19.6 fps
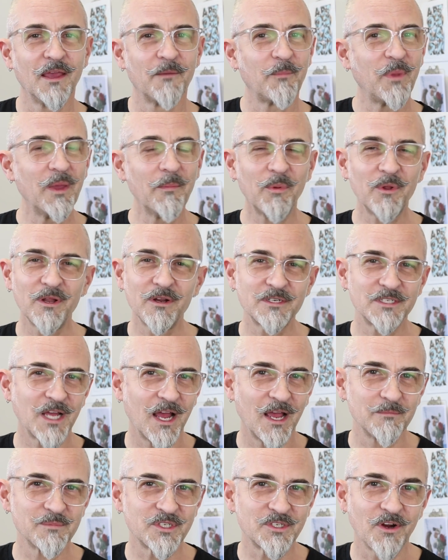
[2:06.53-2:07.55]
People are
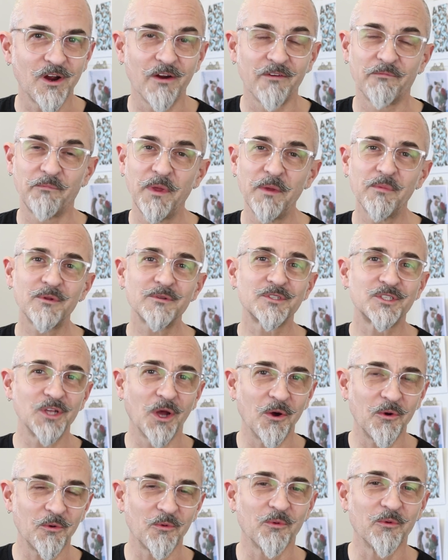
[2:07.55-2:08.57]
time-starved. People
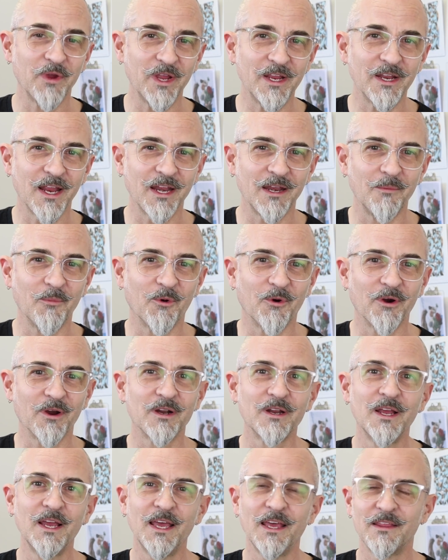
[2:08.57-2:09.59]
don't read
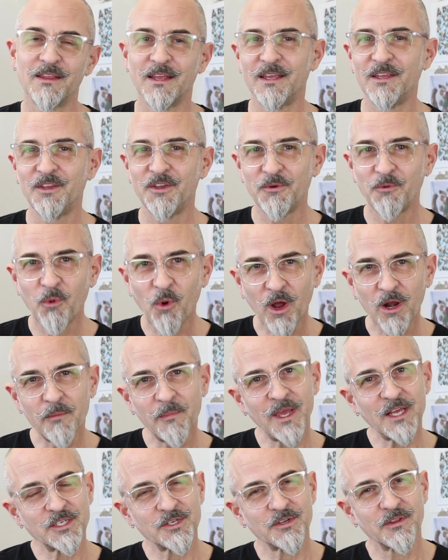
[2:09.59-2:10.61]
anymore. You want to
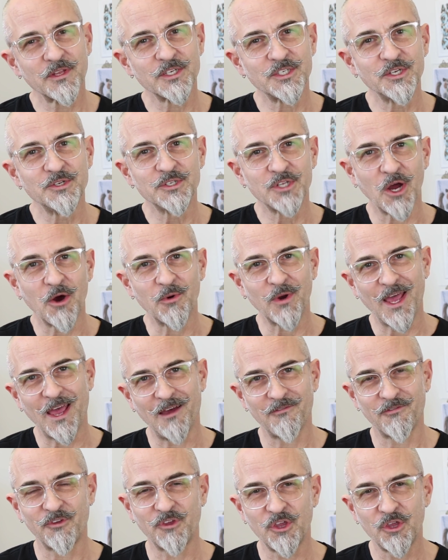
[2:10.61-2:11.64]
make sure that you don't
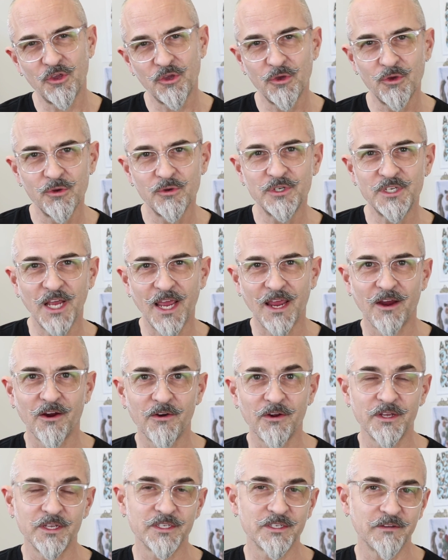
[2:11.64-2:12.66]
have huge
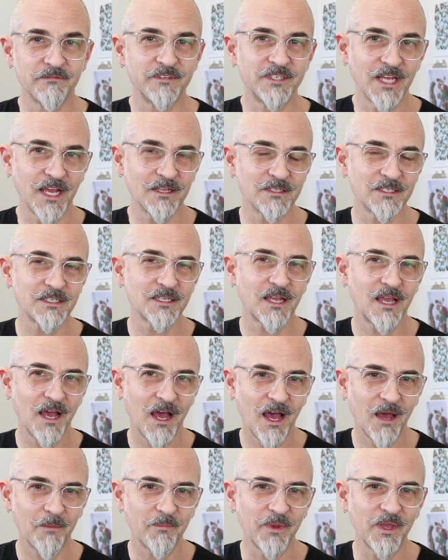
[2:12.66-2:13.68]
areas of dense
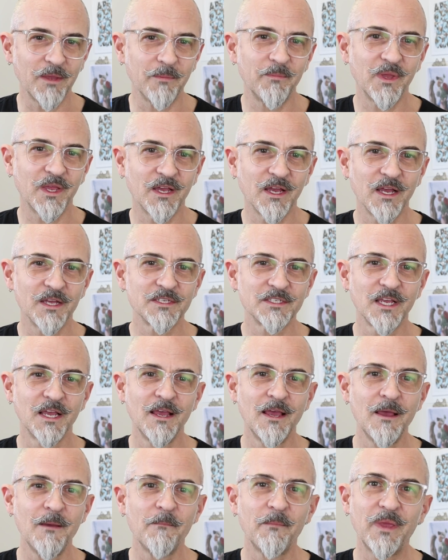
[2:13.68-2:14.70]
copy because
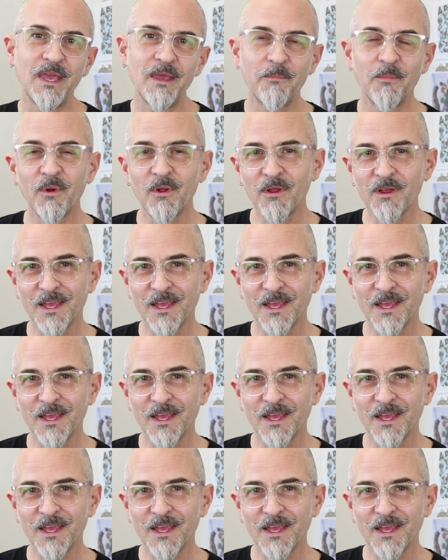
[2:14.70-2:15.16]
people